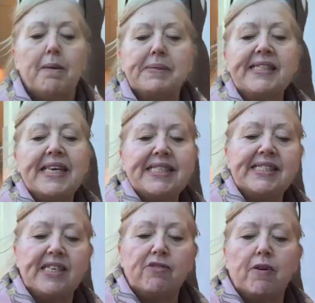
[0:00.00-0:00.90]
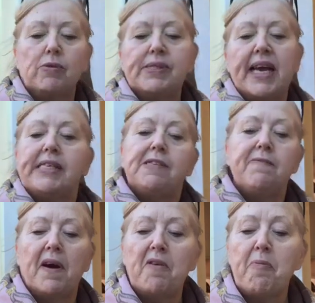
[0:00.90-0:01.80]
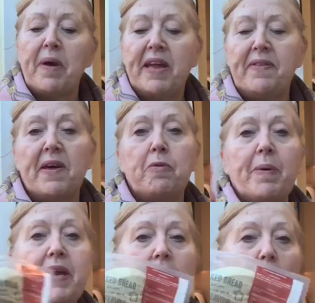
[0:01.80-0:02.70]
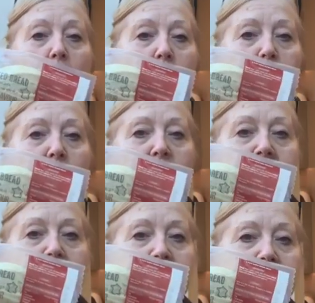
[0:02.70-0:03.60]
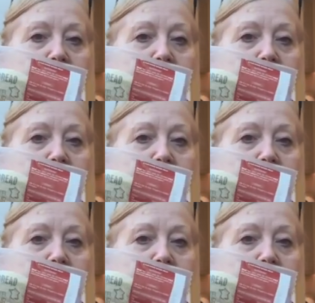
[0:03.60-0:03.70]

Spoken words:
Six dinner rolls, 85p, they're the bake at home ones.